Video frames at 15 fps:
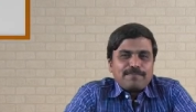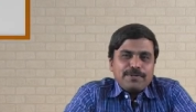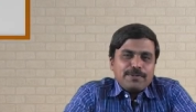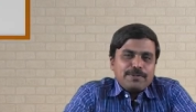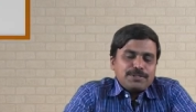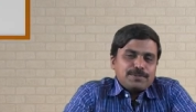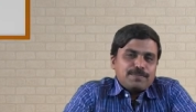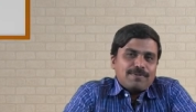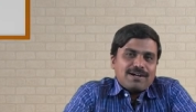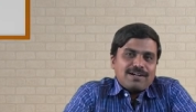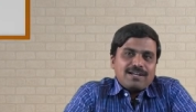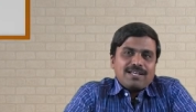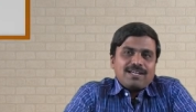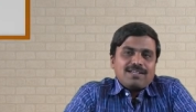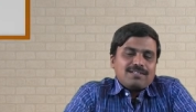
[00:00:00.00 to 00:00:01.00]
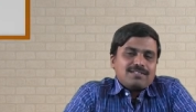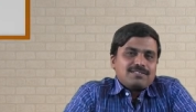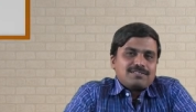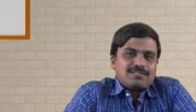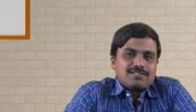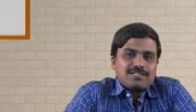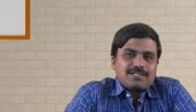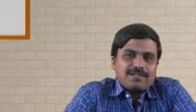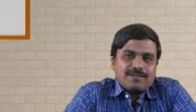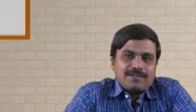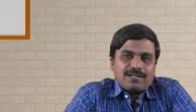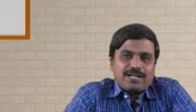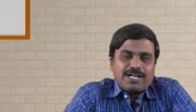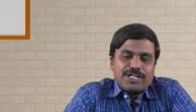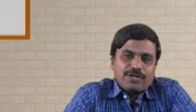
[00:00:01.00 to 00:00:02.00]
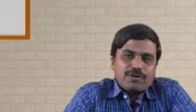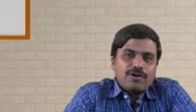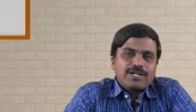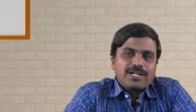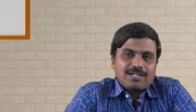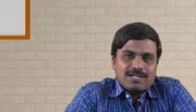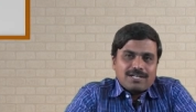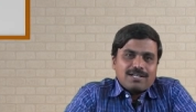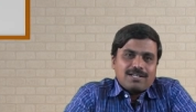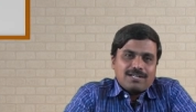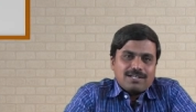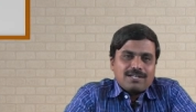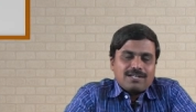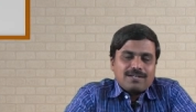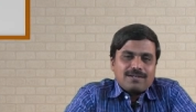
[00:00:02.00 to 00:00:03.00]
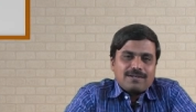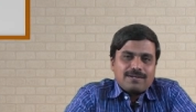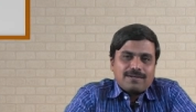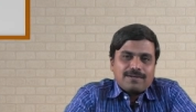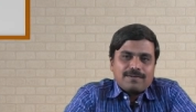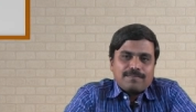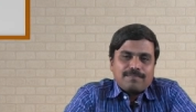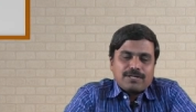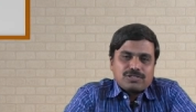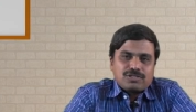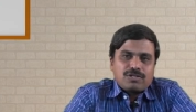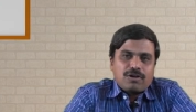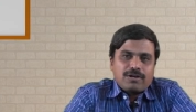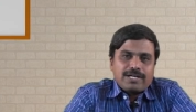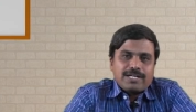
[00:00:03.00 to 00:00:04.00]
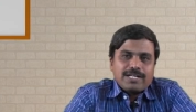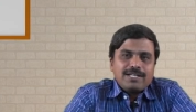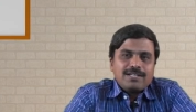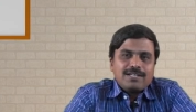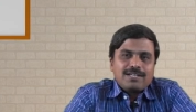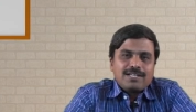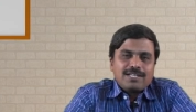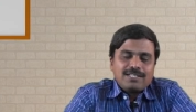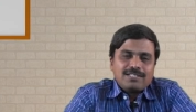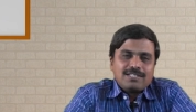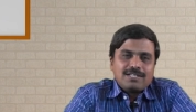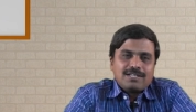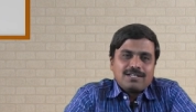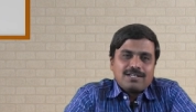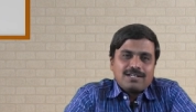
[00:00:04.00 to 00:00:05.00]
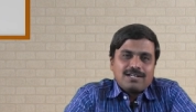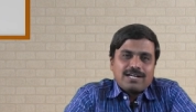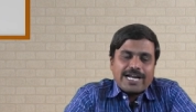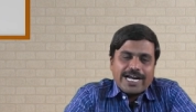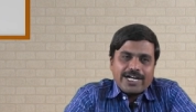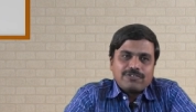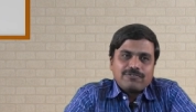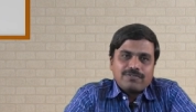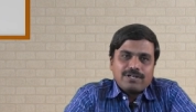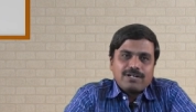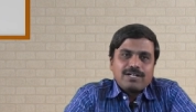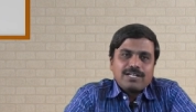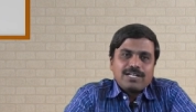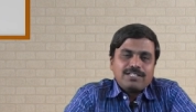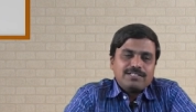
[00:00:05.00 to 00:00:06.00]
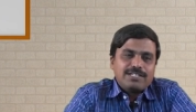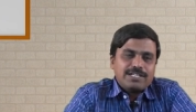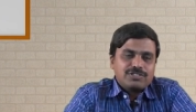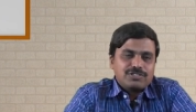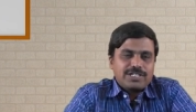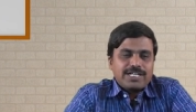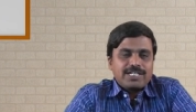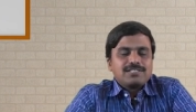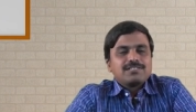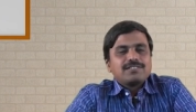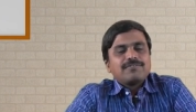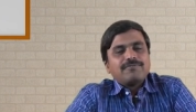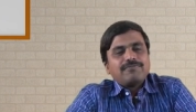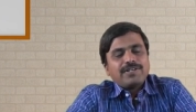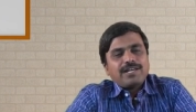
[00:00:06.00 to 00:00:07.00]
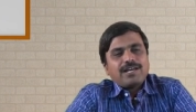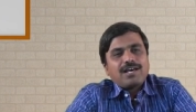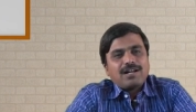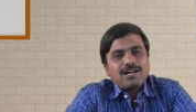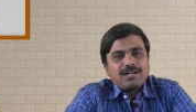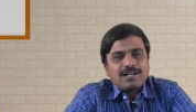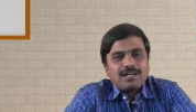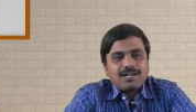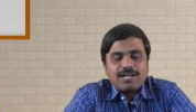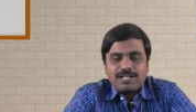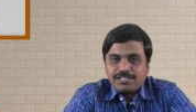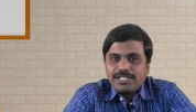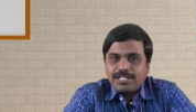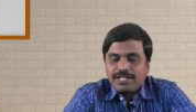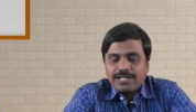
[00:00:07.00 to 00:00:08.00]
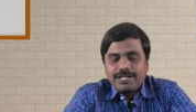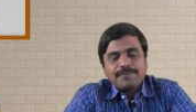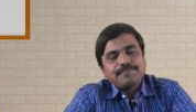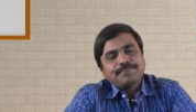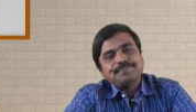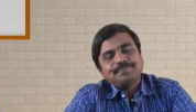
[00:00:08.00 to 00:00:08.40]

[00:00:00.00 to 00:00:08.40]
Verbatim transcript: Piyush Pandey is iconic personality in the ad world. In these days, we are considering